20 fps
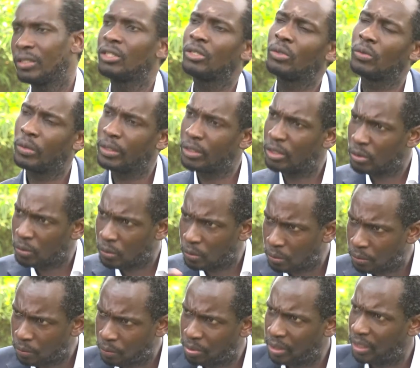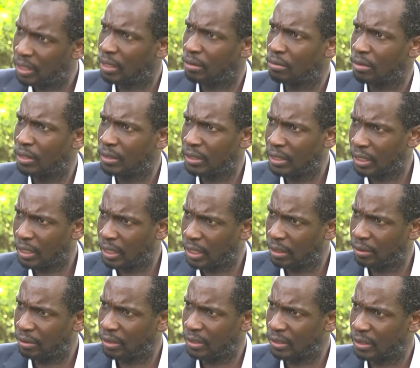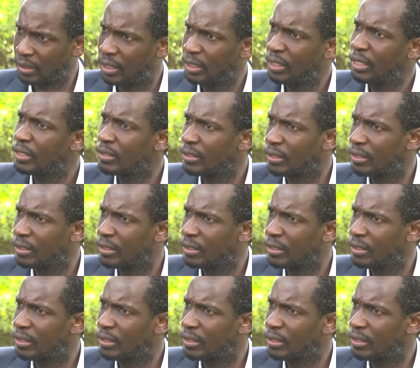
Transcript: to be around the area. Start